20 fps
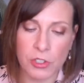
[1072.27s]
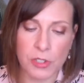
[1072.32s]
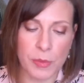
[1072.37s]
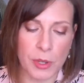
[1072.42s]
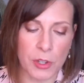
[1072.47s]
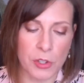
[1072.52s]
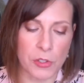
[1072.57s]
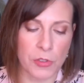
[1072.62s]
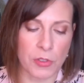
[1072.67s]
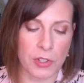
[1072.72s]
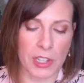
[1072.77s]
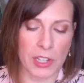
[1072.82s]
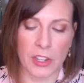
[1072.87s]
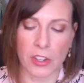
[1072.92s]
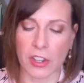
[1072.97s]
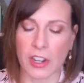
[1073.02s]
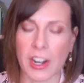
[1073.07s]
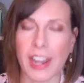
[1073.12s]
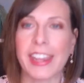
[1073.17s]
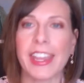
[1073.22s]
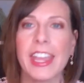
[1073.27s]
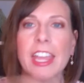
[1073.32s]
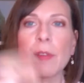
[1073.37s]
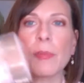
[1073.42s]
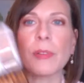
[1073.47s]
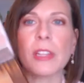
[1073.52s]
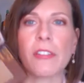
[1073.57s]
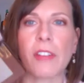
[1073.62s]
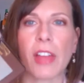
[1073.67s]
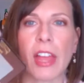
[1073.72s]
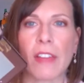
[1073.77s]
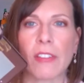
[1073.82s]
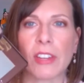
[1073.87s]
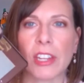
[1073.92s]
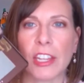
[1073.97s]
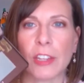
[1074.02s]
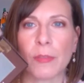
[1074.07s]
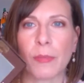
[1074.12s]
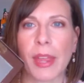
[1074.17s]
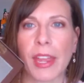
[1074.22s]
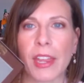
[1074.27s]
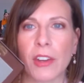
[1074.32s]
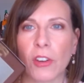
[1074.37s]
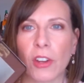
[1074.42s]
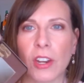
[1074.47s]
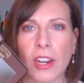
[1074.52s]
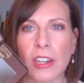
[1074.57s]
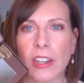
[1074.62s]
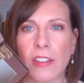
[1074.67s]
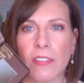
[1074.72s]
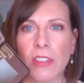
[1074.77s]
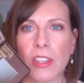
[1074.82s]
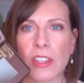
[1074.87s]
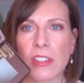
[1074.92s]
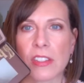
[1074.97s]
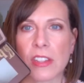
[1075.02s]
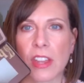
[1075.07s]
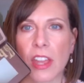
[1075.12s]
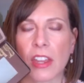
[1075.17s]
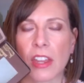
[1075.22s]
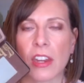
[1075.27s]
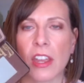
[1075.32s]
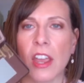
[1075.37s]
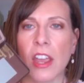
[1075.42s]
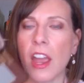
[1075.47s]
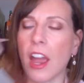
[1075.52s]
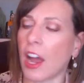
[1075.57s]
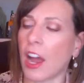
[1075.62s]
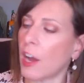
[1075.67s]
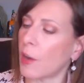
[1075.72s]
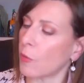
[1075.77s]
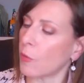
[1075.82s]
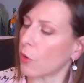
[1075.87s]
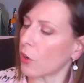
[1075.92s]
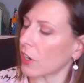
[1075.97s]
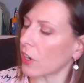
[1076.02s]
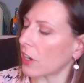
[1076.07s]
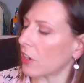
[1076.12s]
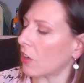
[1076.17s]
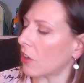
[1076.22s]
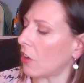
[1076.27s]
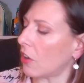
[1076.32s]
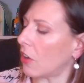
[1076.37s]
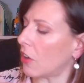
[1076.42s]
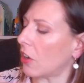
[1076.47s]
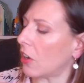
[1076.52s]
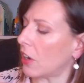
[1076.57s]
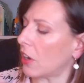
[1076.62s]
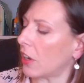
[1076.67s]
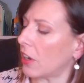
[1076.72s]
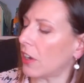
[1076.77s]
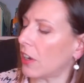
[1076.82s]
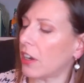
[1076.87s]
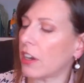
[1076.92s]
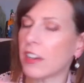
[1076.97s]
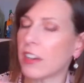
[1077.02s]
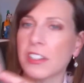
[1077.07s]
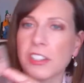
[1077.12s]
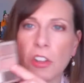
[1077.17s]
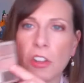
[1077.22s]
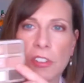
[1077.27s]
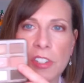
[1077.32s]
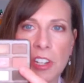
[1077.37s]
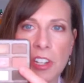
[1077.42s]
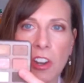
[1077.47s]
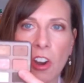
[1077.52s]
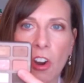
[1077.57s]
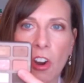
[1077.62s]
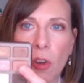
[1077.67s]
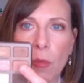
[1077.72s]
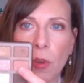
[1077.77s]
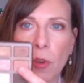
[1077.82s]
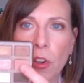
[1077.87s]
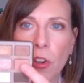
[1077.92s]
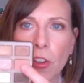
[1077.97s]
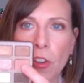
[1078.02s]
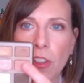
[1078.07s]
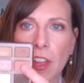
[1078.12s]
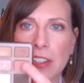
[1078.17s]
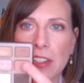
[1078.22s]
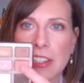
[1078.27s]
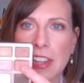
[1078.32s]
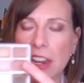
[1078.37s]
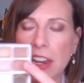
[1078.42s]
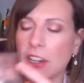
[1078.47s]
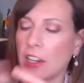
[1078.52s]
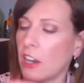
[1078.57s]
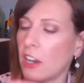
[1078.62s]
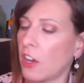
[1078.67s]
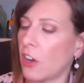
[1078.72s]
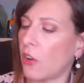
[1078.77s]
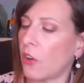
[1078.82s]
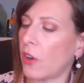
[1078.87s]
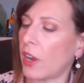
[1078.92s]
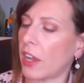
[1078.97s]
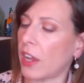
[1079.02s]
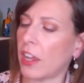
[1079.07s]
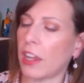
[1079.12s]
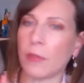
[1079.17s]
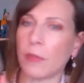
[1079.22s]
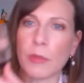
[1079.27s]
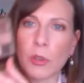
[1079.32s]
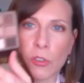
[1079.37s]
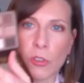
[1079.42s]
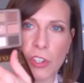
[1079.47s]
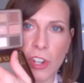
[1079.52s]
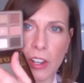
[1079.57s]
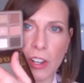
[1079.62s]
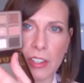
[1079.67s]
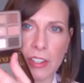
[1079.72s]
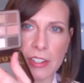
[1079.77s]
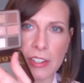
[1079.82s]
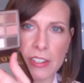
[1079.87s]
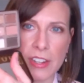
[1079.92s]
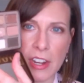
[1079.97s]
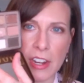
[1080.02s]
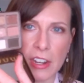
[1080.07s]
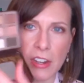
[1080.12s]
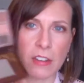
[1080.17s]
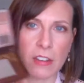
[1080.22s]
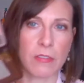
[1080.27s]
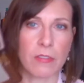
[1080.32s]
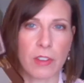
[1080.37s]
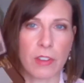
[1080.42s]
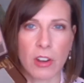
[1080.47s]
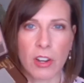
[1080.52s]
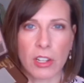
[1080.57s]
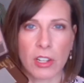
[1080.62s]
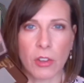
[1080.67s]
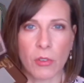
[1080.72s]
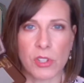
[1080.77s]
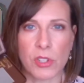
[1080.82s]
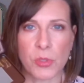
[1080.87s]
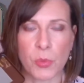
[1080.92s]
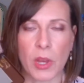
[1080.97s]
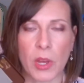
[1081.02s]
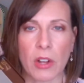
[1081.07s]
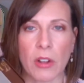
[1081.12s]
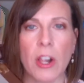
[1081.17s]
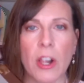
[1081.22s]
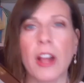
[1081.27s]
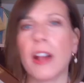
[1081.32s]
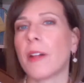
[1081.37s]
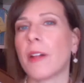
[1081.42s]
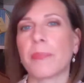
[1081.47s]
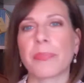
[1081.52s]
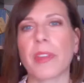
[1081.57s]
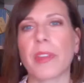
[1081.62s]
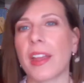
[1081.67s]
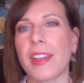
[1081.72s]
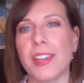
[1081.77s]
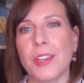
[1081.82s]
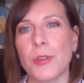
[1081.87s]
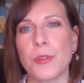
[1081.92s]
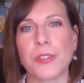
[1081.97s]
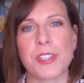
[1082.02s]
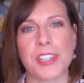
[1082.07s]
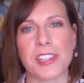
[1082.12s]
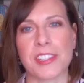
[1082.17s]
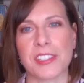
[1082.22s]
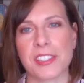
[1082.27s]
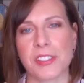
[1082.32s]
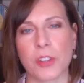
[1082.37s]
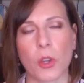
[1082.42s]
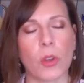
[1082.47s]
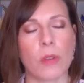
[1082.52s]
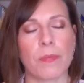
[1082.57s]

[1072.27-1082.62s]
smells really good. I can't believe I haven't hit pan on any of these yet. I'm working on salted caramel, that's getting low, and milk chocolate is getting very low as well. I use this